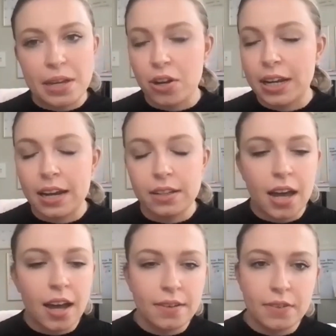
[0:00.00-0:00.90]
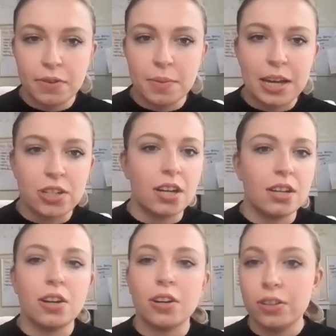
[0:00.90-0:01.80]
You're going to get a ton of
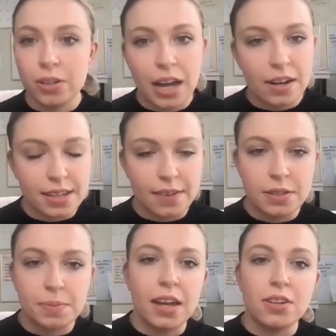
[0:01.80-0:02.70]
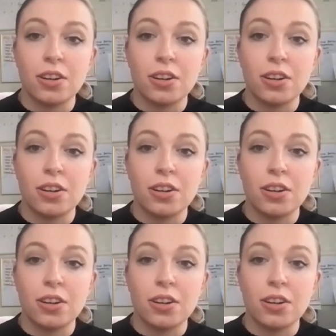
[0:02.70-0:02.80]
information. You're going to learn how to safety plan.